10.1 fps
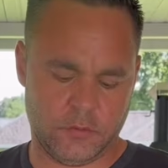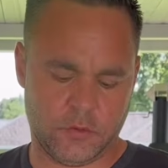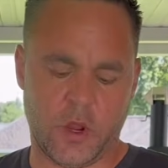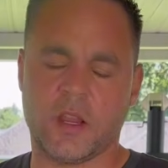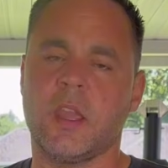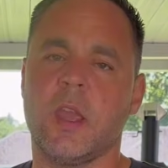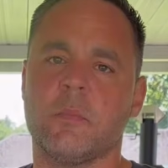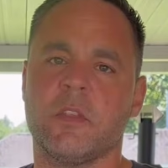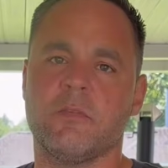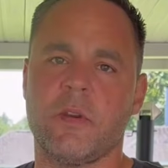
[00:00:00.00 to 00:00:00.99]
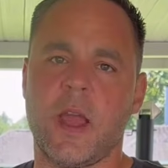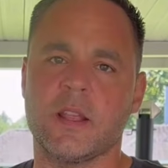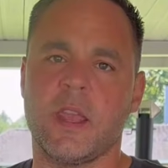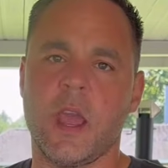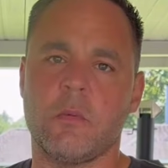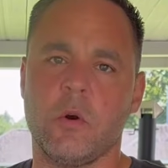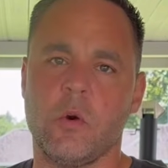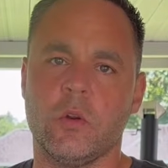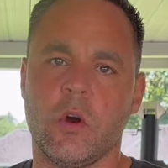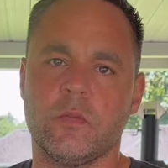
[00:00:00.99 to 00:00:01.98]
So I kept the fat cap
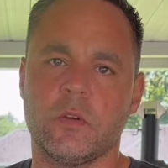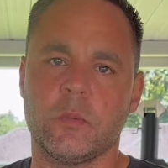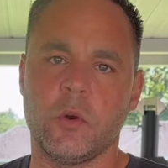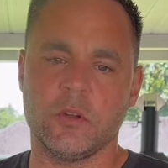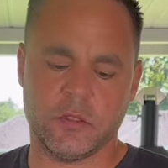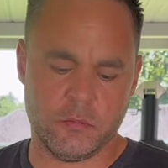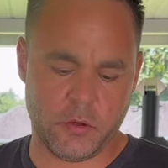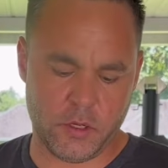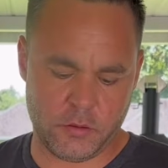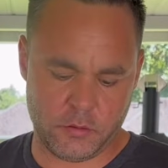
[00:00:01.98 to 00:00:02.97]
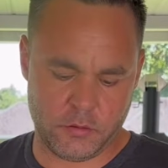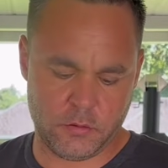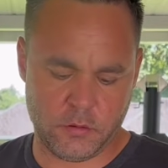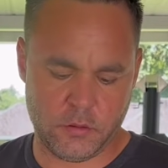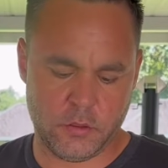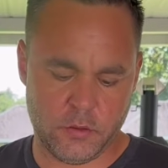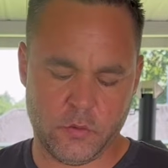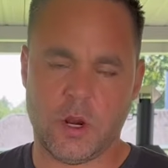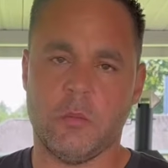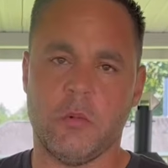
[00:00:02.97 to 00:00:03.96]
hole off of the Boston butt.
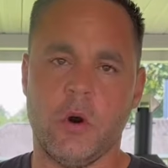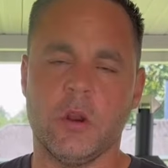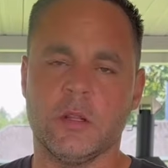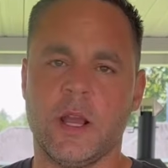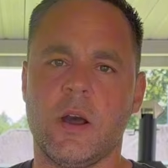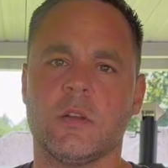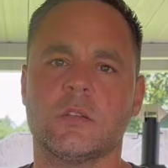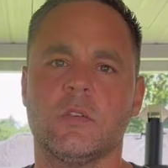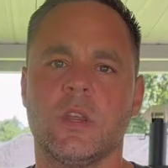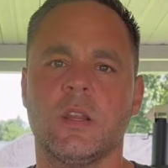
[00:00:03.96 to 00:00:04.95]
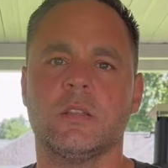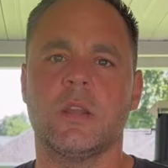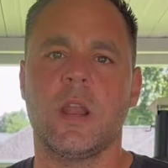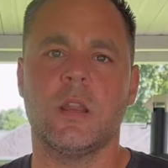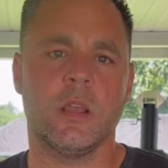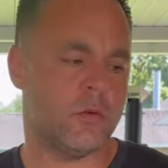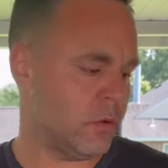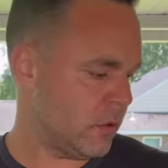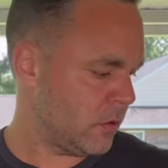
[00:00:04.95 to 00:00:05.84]
And I boil it down, it's gonna get into that liquid.